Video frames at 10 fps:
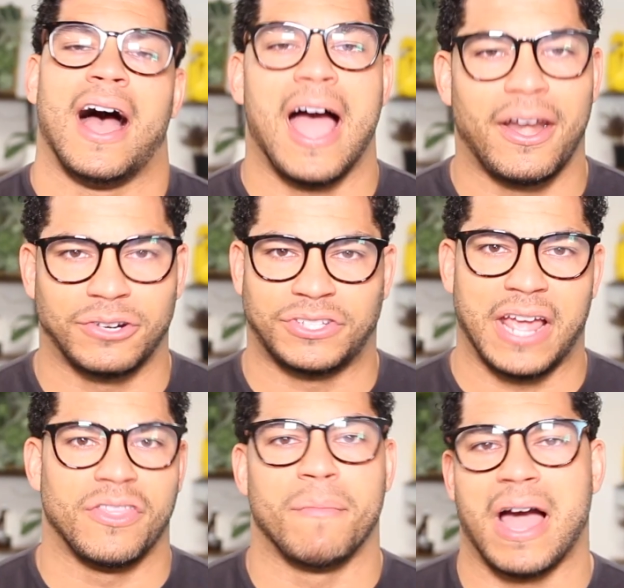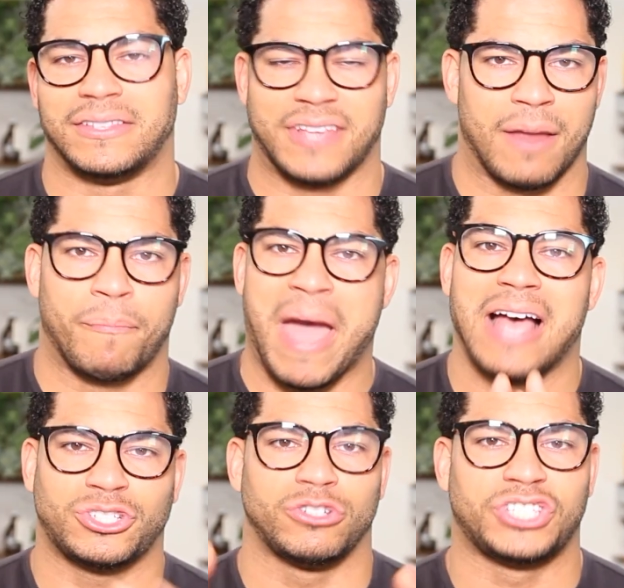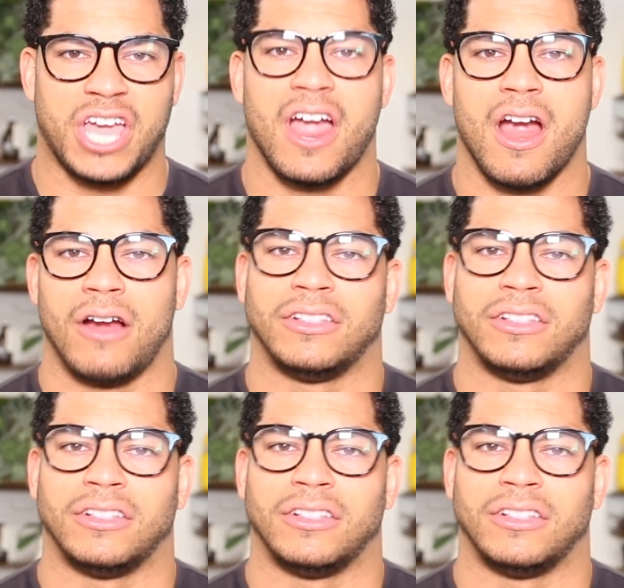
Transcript: I understand the mindset. Pastors care,